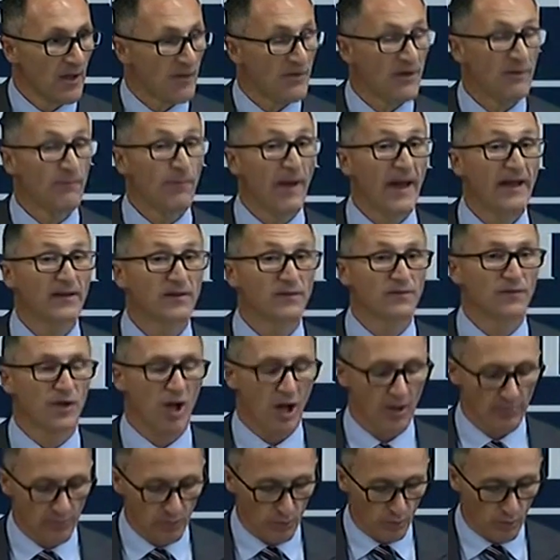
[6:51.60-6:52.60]
The impact of
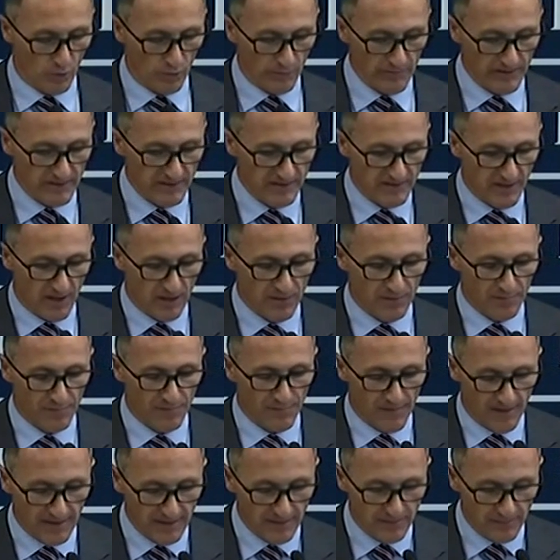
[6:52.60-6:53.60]
global warming is going to
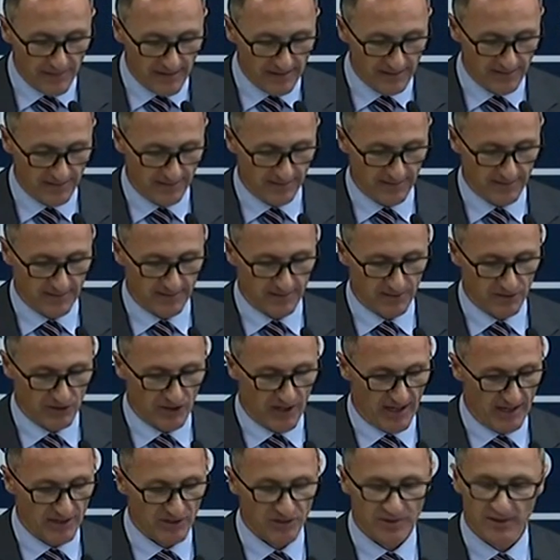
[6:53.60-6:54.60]
fundamentally
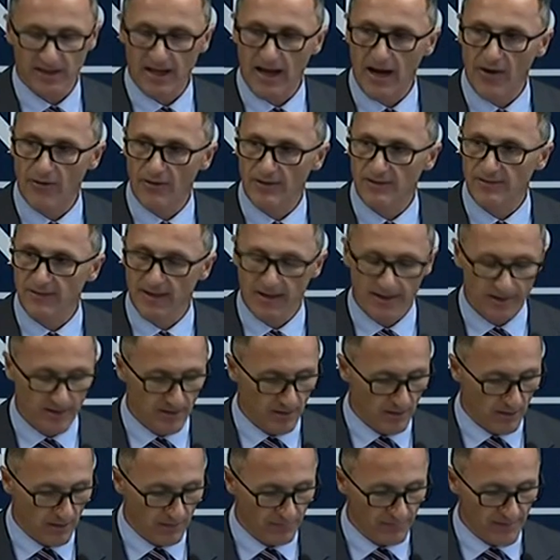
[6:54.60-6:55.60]
change the character
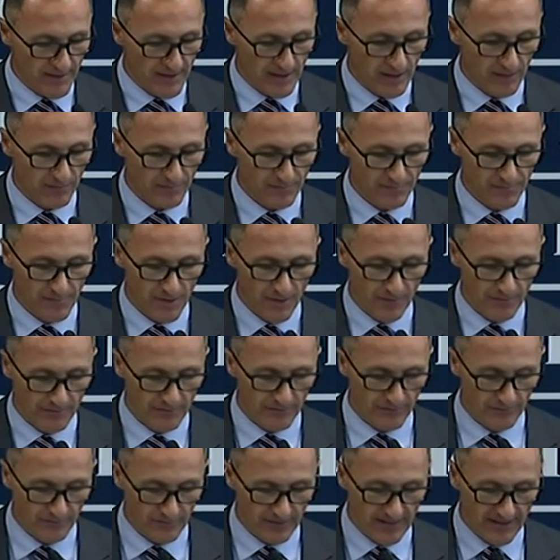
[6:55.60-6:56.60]
of our
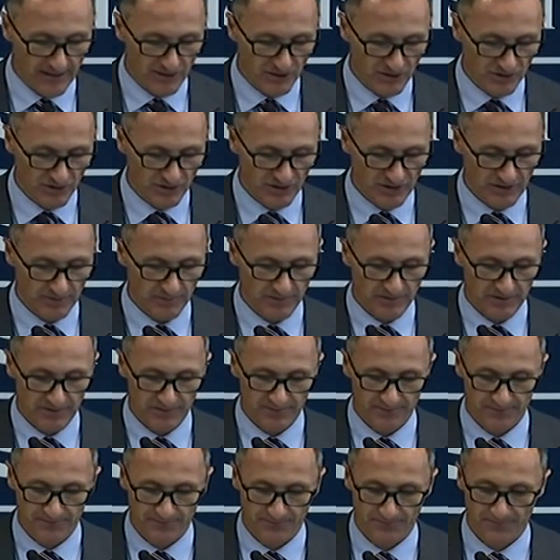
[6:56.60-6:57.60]
foreign
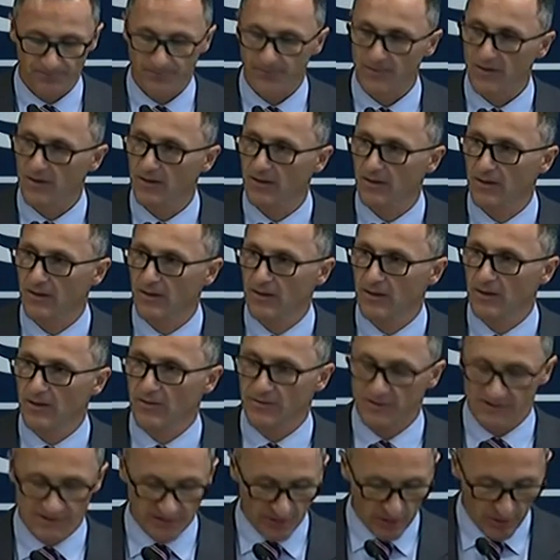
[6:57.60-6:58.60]
relationships.
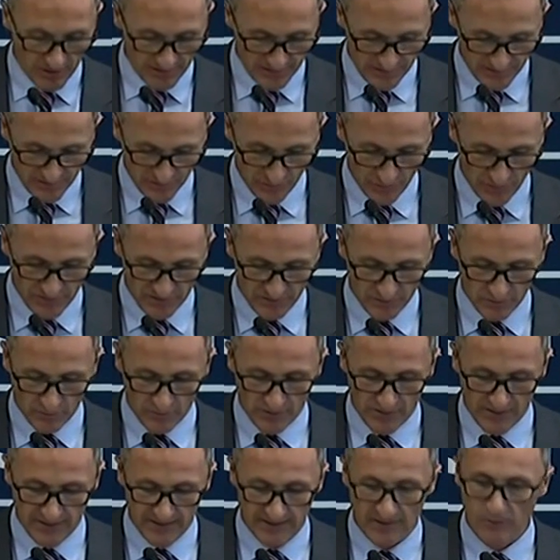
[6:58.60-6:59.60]
The science is crystal
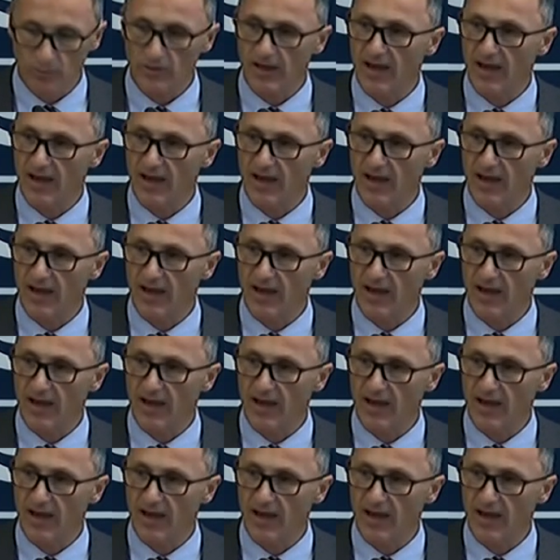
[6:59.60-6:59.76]
clear.